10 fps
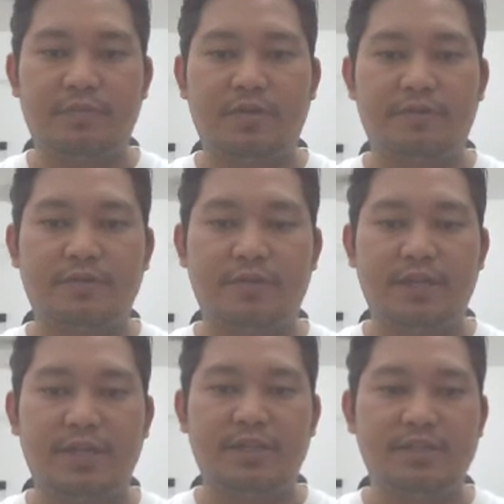of solar
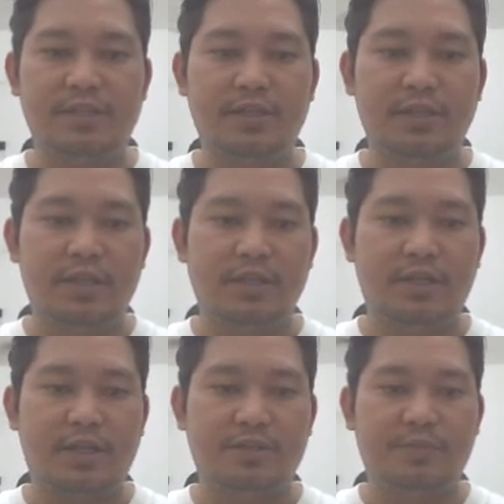energy
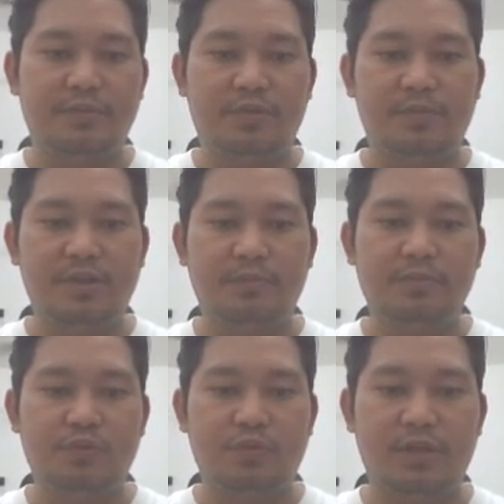can explain problems
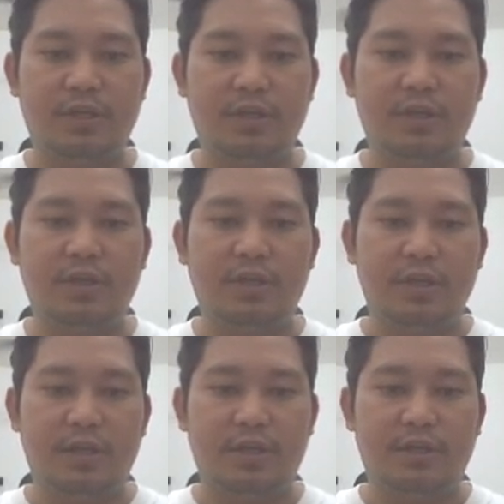with their
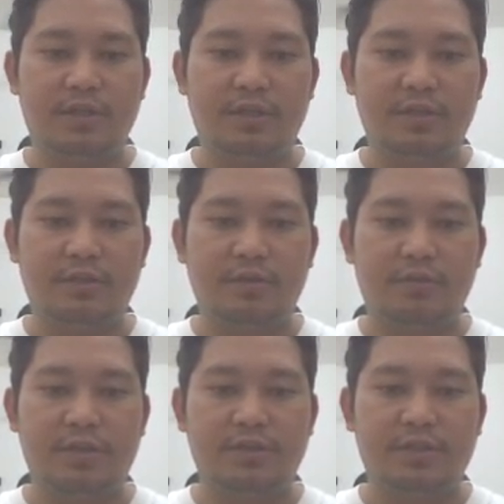electrical
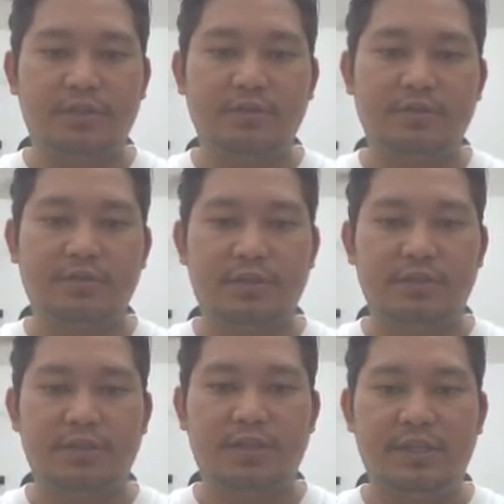connection.
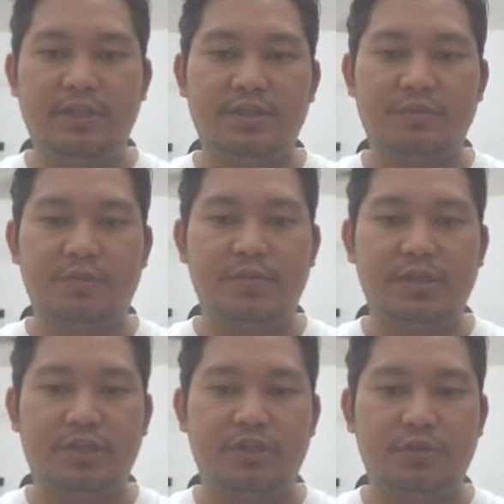Generally, this problem
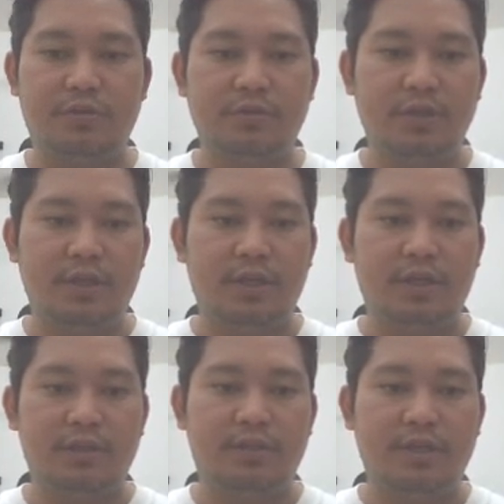occurs
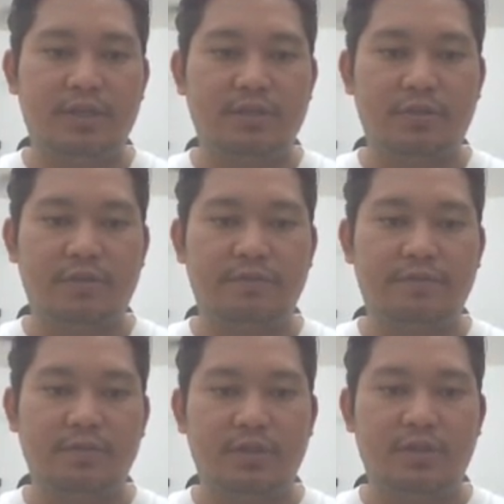in case of
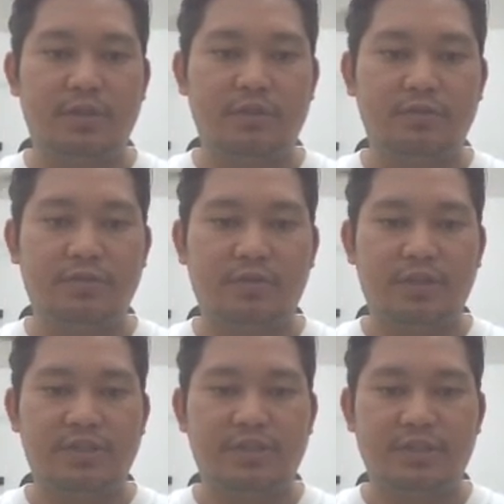a loose
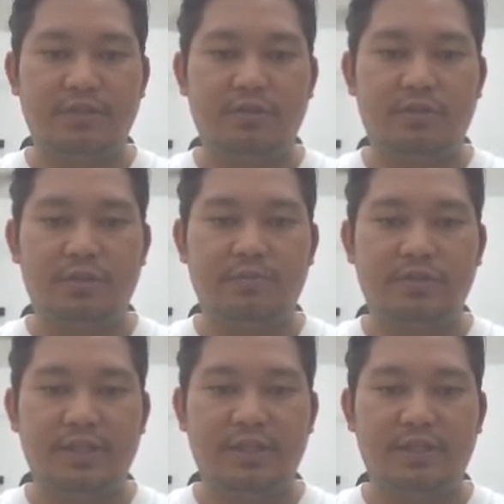connection or a
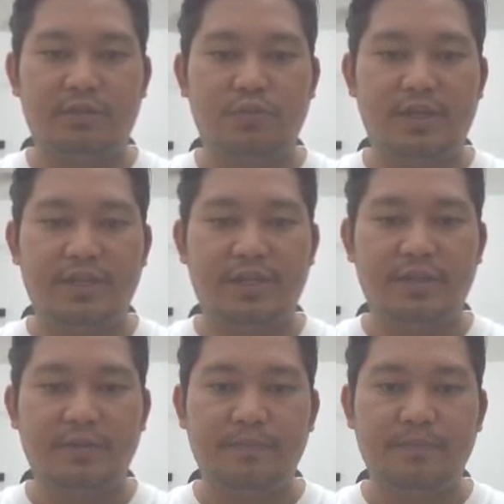break in the wiring.